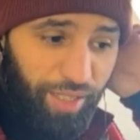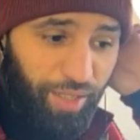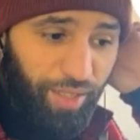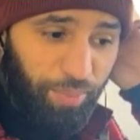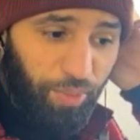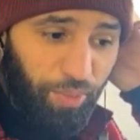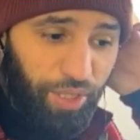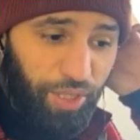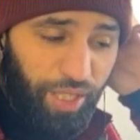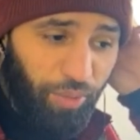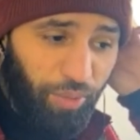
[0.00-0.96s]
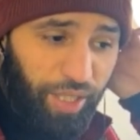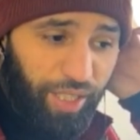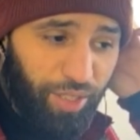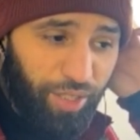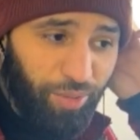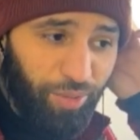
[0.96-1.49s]
the police how they
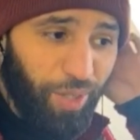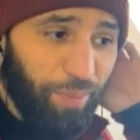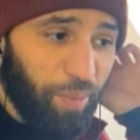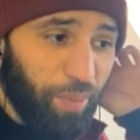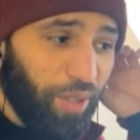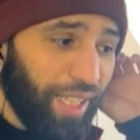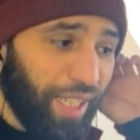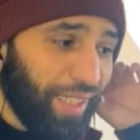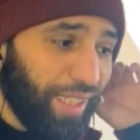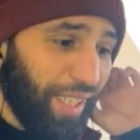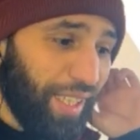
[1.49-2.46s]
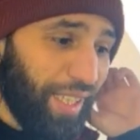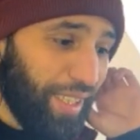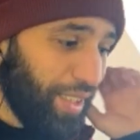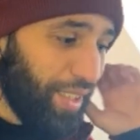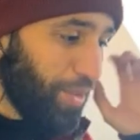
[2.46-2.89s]
are so why people act like that